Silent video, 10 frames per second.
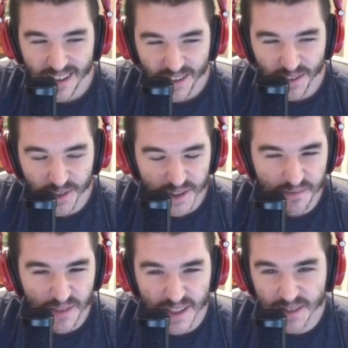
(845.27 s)
Worst
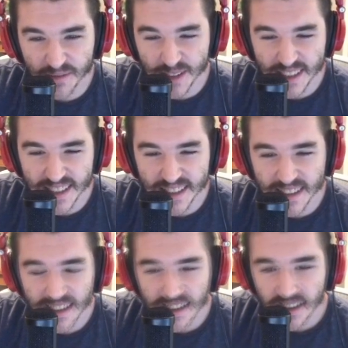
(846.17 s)
possible case.
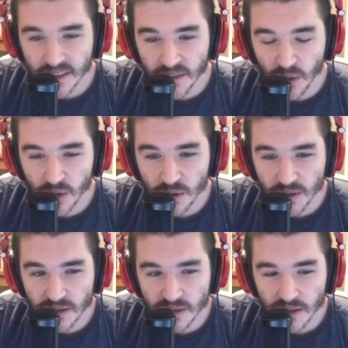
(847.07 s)
No
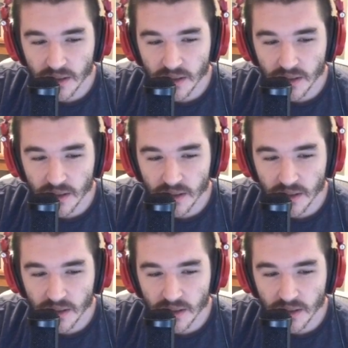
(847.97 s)
course.